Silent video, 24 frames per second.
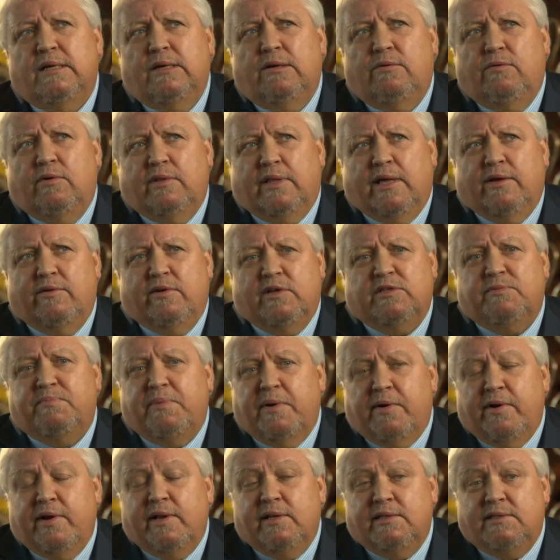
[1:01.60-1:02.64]
without
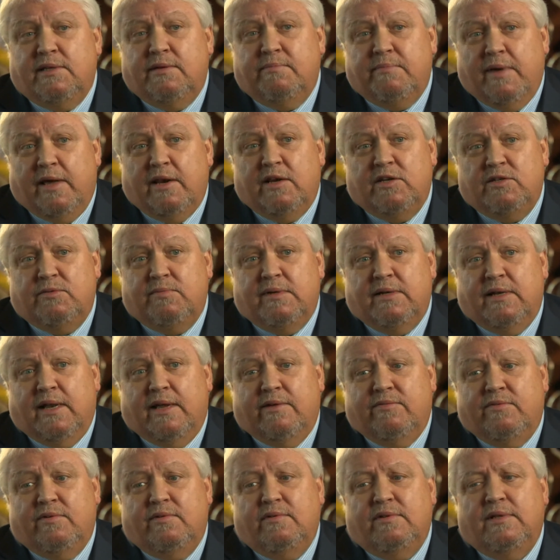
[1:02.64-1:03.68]
experience at management
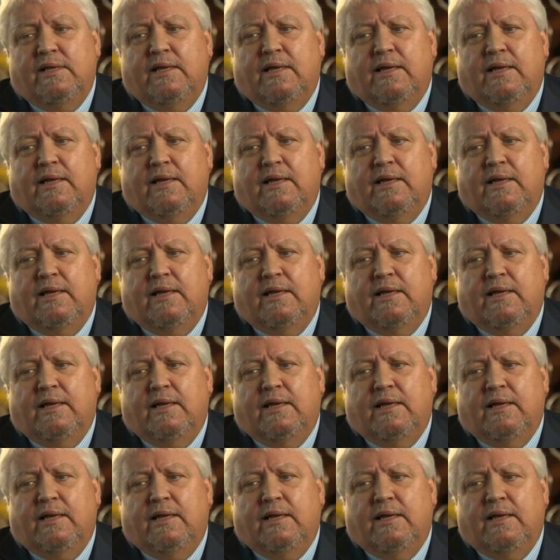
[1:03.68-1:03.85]
level